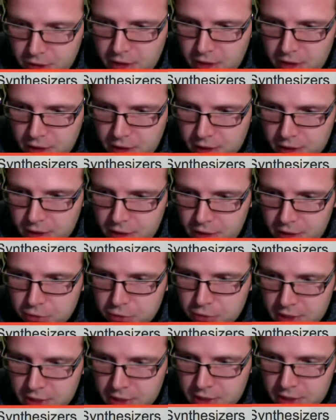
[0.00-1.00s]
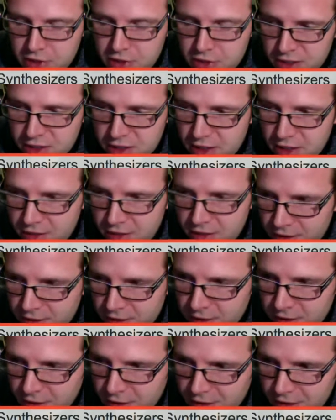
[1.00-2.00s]
that was actually.
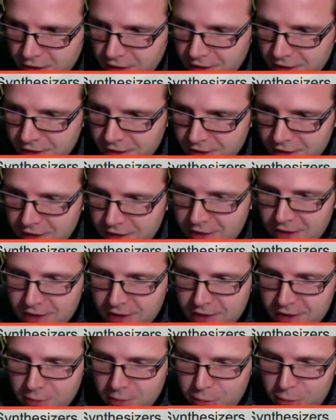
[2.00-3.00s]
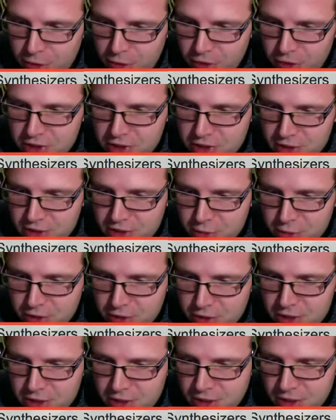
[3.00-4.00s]
Apologies to all
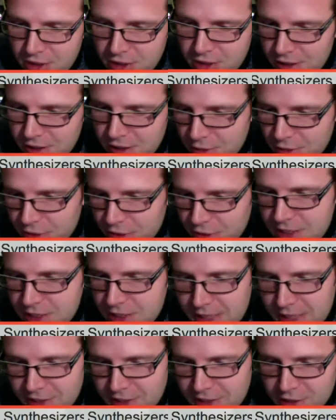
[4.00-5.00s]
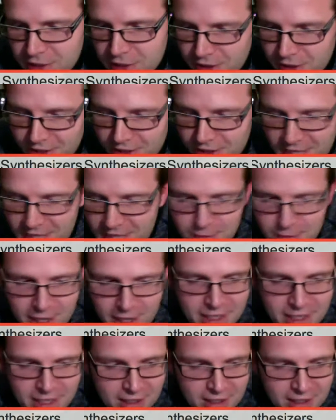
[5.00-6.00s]
the retailers that I kept
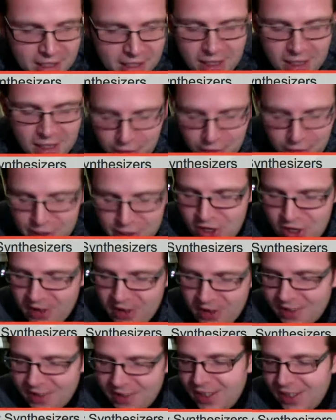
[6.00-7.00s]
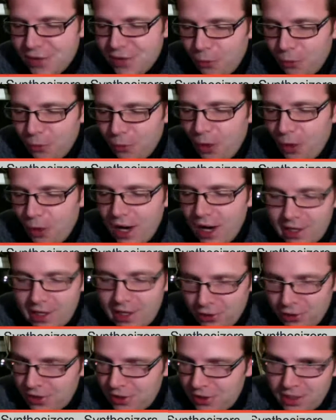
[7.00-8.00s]
hanging. That really took way
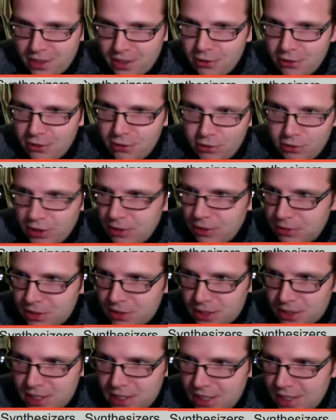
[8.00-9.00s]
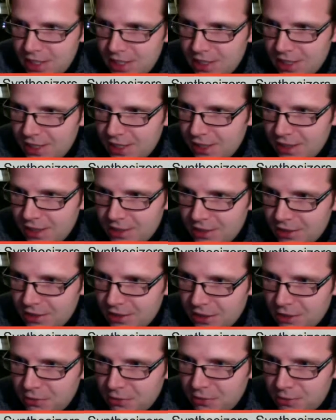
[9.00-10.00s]
longer than I thought. It was nearly,
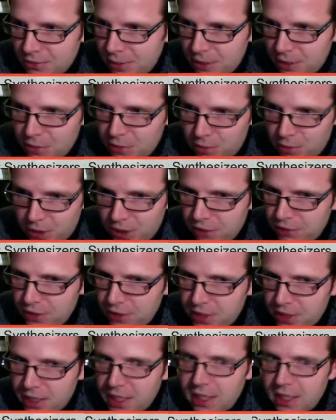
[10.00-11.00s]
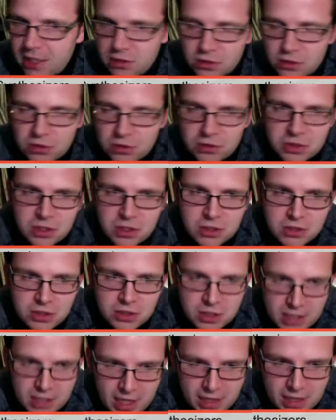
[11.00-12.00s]
best part of a year it took to
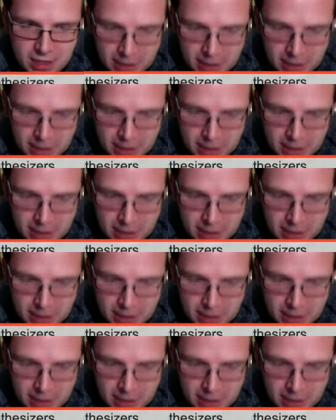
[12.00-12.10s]
get that